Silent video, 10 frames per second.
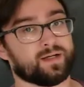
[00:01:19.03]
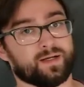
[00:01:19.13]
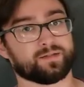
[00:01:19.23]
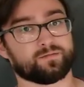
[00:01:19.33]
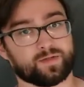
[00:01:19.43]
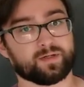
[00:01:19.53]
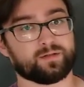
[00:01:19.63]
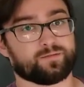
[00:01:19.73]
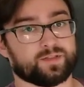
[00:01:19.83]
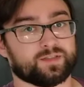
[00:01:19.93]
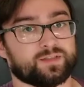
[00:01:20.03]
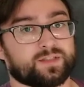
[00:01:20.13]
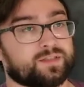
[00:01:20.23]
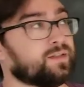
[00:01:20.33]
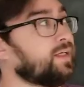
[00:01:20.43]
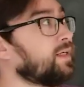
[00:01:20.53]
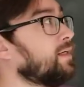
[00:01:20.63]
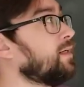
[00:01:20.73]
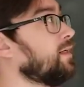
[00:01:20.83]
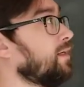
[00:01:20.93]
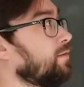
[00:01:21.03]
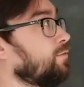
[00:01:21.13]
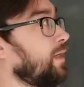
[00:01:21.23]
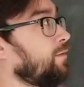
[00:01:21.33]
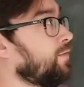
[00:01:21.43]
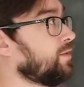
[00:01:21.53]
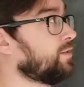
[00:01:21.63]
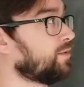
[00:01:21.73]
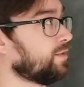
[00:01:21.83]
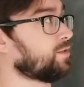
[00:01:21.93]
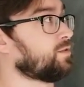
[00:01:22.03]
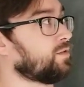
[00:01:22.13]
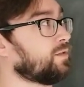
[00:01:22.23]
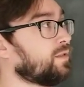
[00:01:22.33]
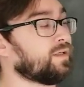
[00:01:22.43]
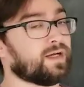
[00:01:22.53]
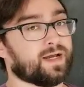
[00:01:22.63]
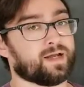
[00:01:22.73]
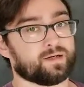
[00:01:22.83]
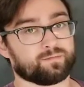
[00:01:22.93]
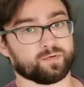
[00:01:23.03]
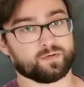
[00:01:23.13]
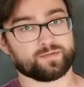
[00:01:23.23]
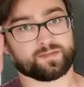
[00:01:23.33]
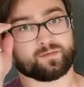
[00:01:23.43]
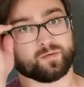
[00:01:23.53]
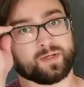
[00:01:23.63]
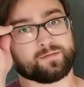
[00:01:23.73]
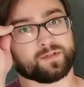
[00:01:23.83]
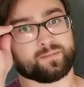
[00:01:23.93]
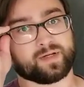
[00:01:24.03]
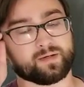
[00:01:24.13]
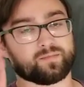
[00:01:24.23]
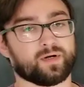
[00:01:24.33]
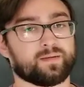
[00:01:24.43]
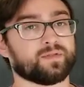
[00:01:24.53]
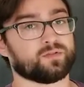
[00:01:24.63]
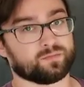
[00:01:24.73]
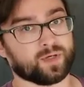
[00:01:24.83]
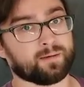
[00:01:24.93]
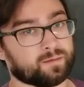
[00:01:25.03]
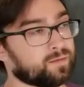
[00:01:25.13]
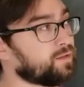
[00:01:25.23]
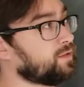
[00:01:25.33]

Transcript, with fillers: is a very physicist thing. If a physicist had to prove that there were infinitely many primes, he would probably